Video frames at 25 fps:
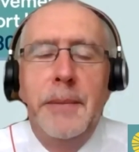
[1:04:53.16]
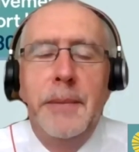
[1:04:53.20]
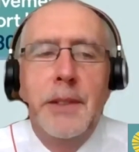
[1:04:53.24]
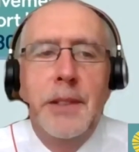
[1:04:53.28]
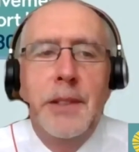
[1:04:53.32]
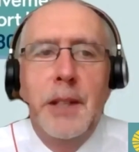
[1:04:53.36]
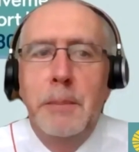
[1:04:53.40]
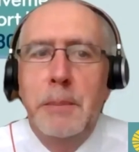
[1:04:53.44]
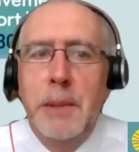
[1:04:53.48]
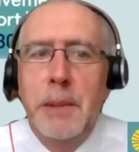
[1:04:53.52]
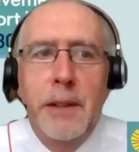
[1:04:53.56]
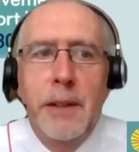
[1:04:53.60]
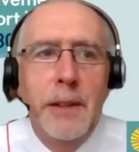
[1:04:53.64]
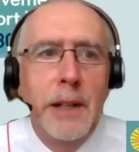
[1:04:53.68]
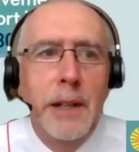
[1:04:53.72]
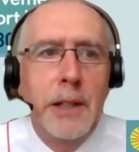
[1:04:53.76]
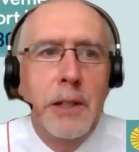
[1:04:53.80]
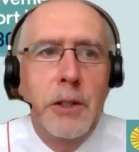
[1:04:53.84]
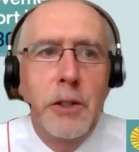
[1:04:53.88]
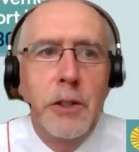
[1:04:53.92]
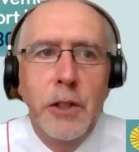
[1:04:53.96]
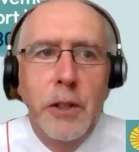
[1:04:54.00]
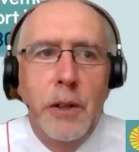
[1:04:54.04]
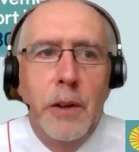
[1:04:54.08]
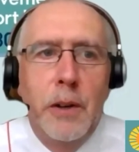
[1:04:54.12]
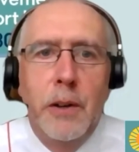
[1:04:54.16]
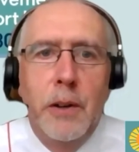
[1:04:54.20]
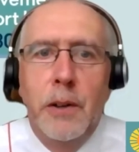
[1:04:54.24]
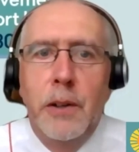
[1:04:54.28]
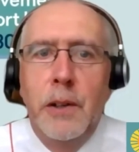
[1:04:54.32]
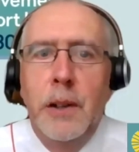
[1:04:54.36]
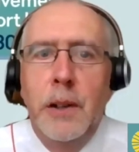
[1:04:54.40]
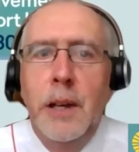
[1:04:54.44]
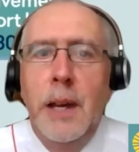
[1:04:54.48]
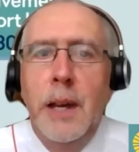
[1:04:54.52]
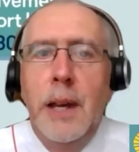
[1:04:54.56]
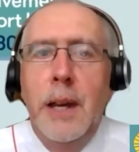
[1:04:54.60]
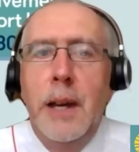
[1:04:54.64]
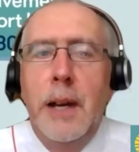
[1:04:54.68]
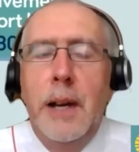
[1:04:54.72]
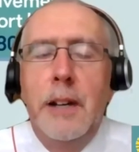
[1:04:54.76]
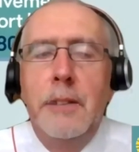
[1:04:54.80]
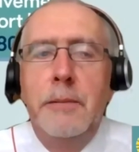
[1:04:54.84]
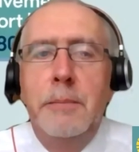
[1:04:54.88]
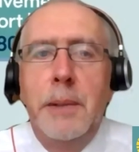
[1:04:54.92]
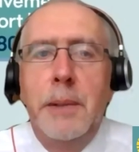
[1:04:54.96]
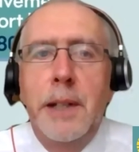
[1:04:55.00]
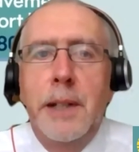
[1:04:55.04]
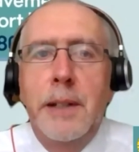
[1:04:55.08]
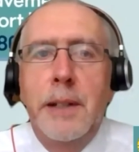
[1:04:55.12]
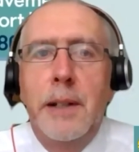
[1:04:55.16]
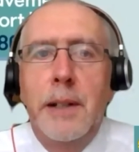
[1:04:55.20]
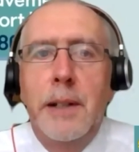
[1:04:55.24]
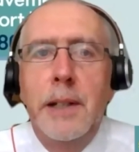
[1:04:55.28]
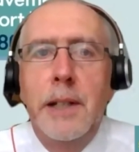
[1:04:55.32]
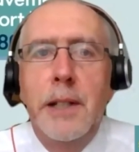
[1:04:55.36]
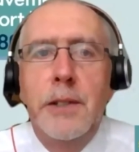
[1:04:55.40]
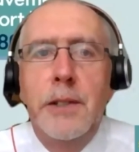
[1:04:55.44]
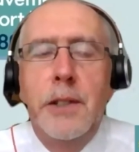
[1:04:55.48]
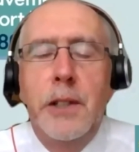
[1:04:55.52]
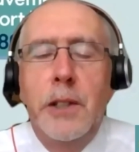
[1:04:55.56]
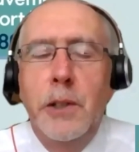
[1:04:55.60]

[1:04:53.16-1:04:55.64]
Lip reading: say a big thank you to all of my colleagues,